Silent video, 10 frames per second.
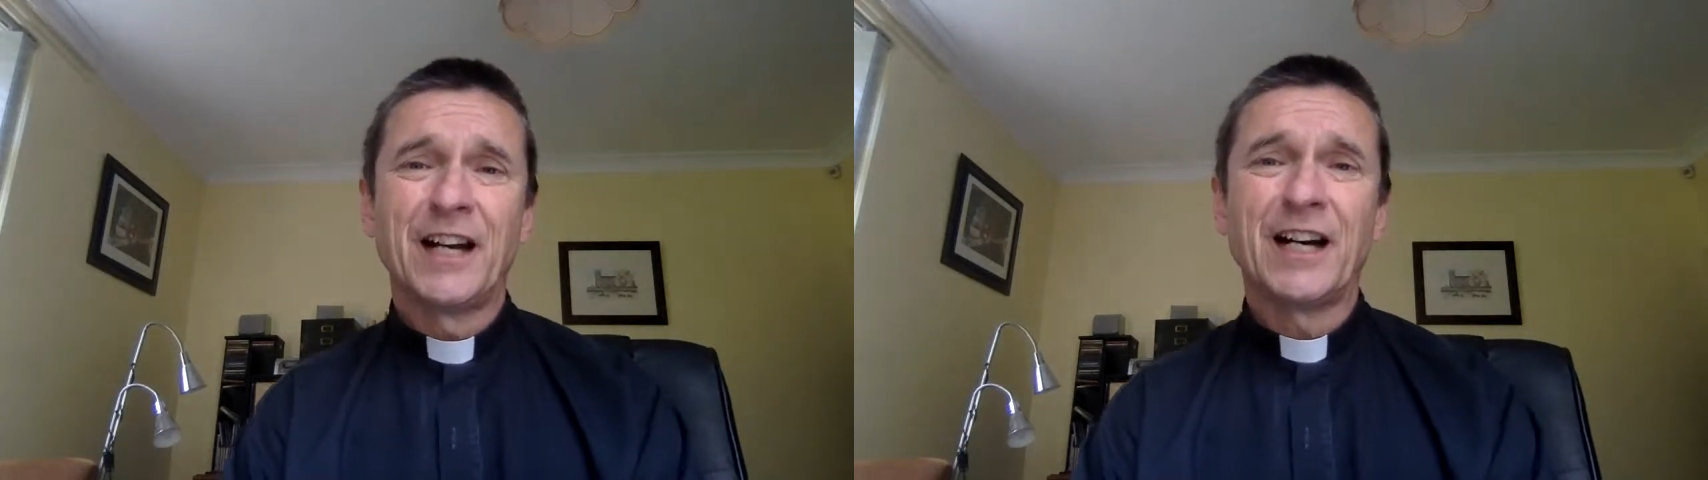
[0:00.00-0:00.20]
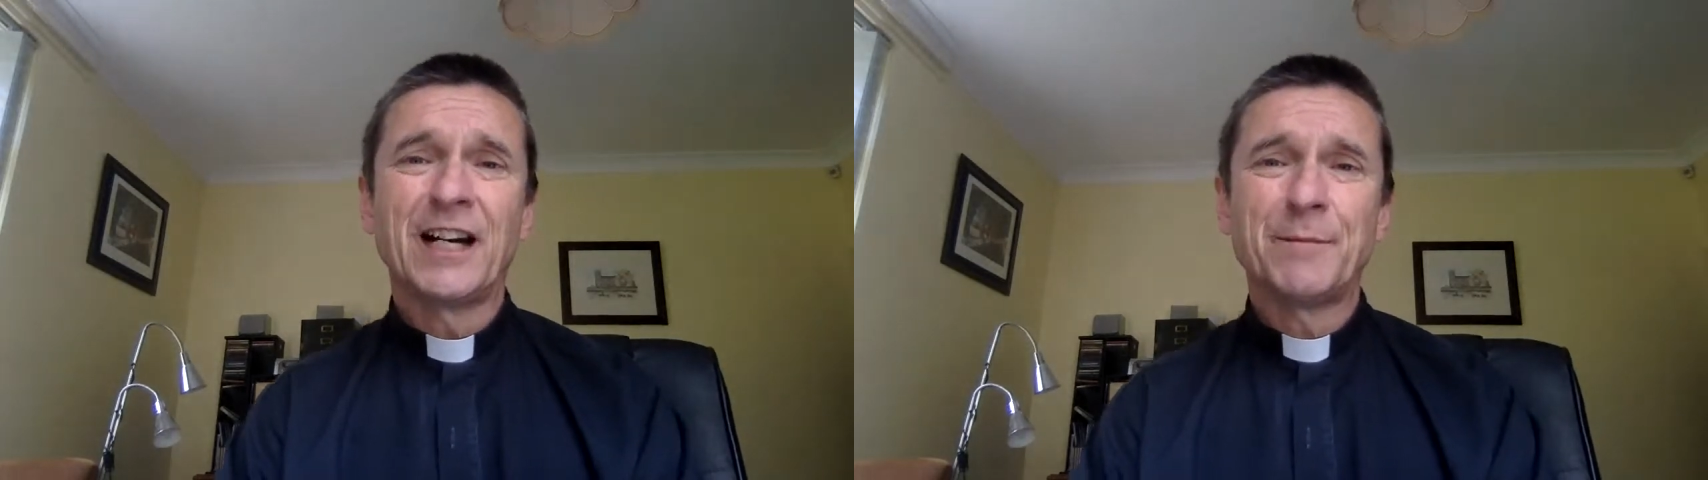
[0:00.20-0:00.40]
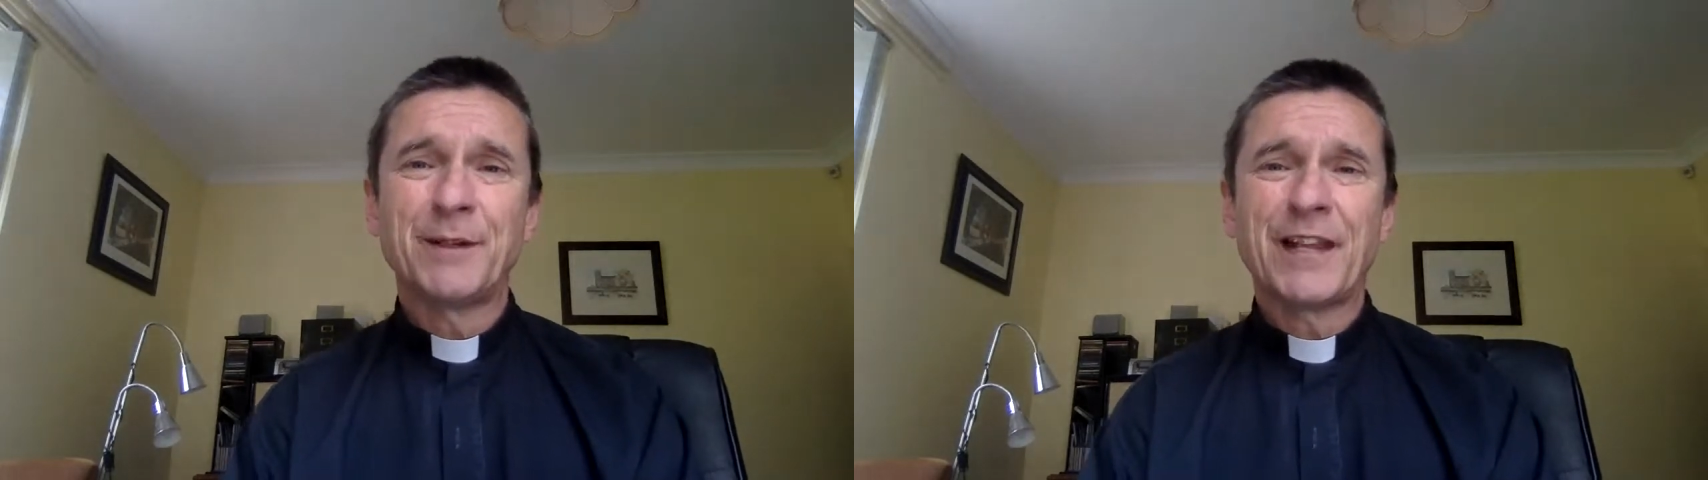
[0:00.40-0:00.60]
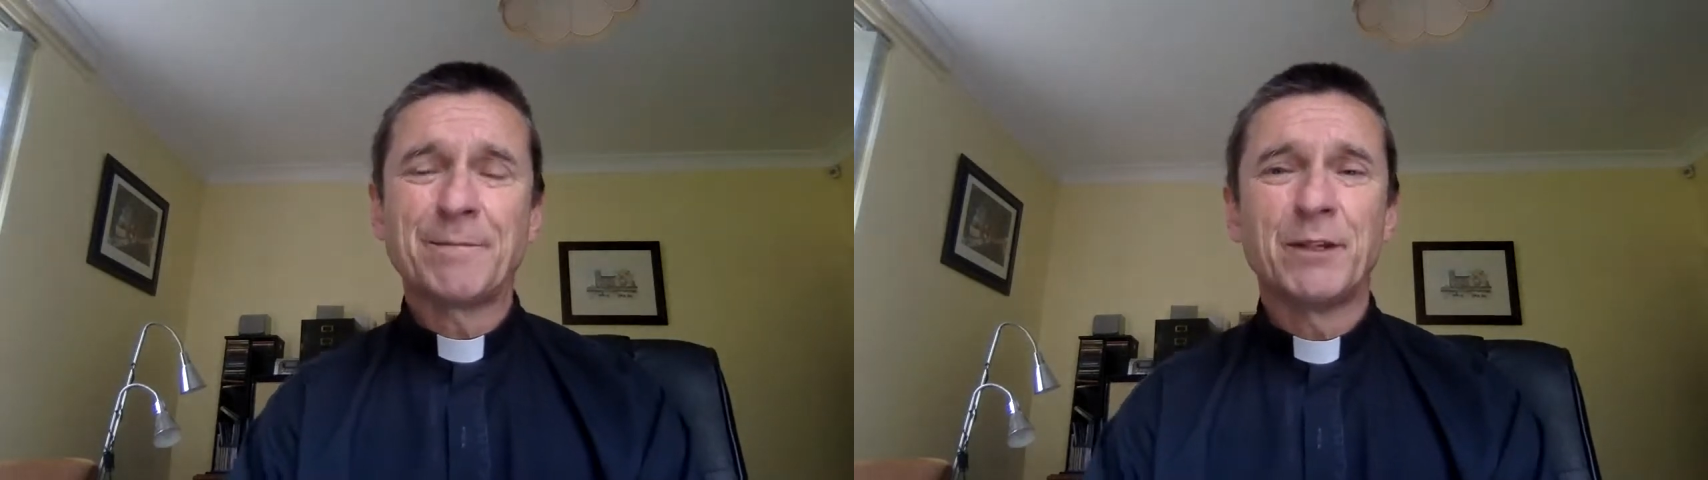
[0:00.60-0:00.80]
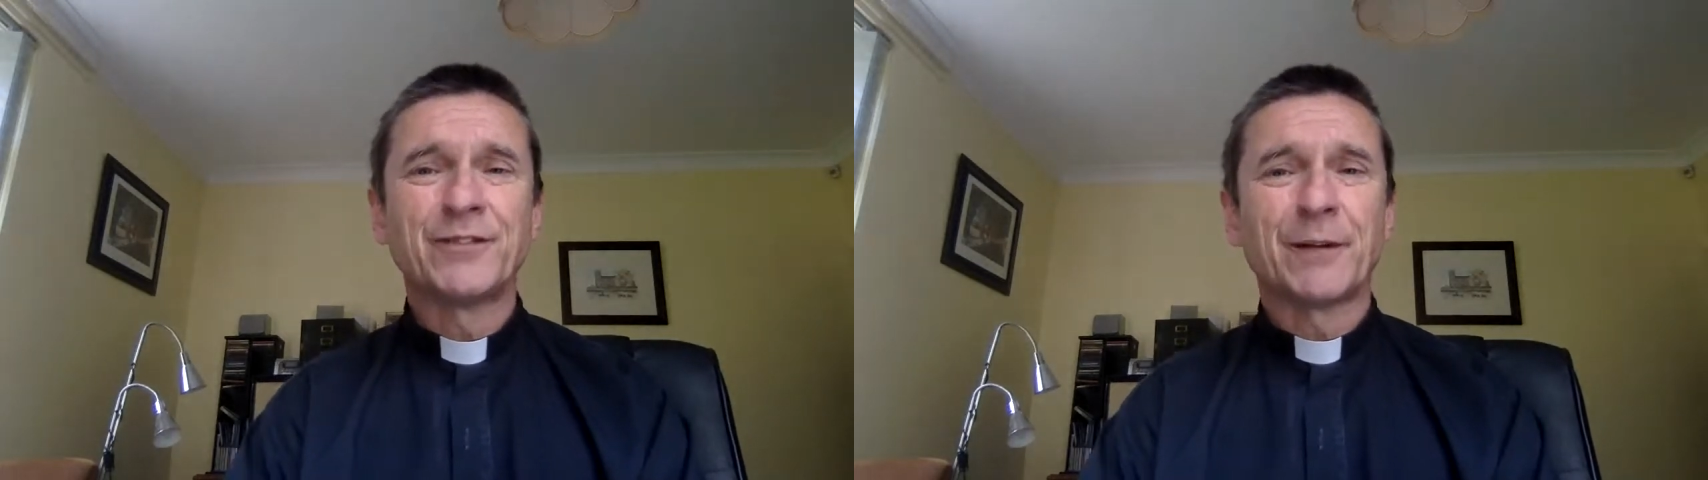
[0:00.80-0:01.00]
but
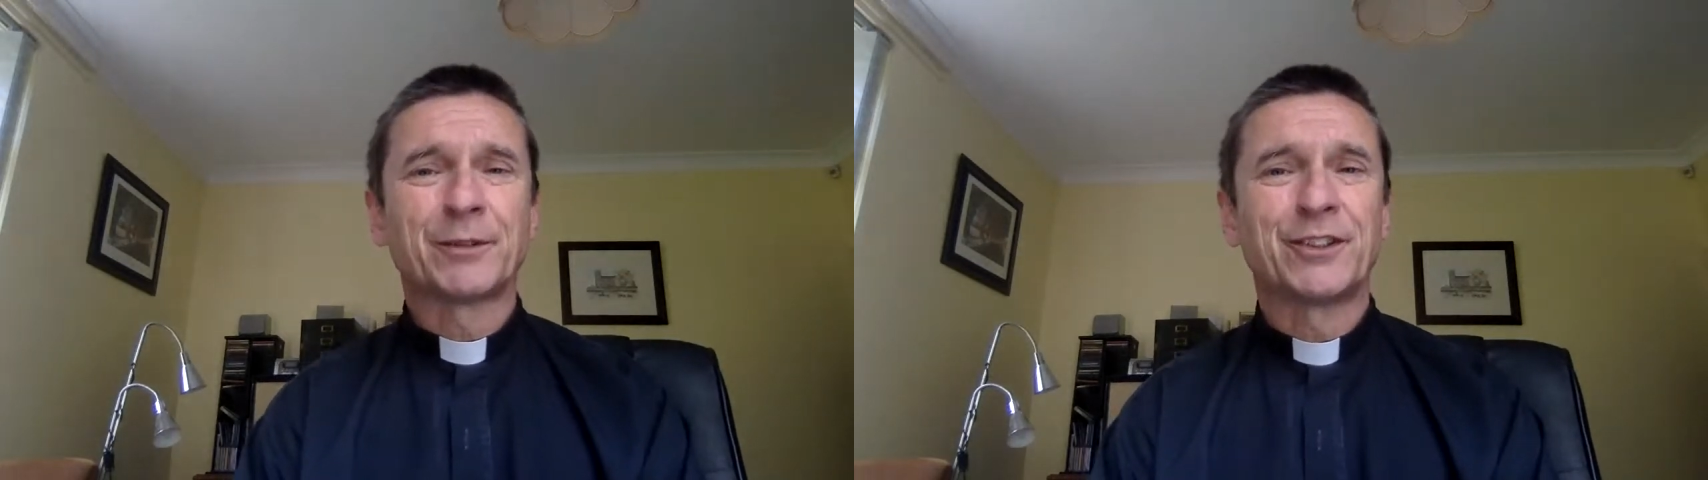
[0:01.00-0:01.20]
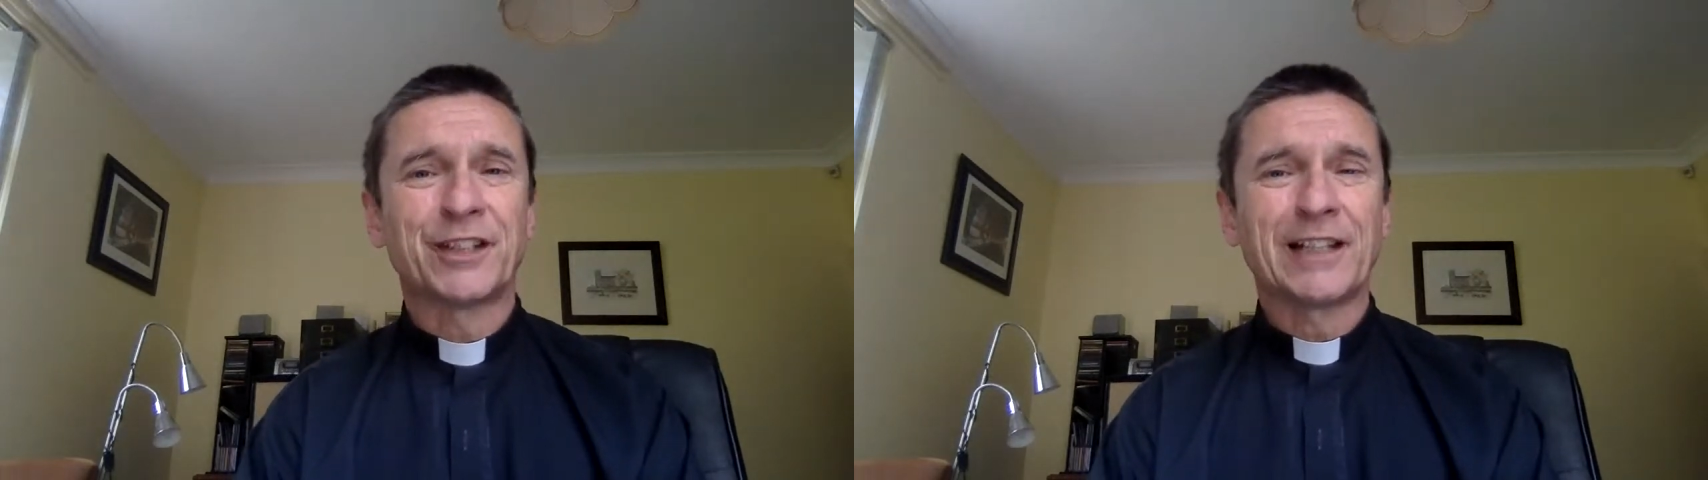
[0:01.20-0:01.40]
they'd moved up to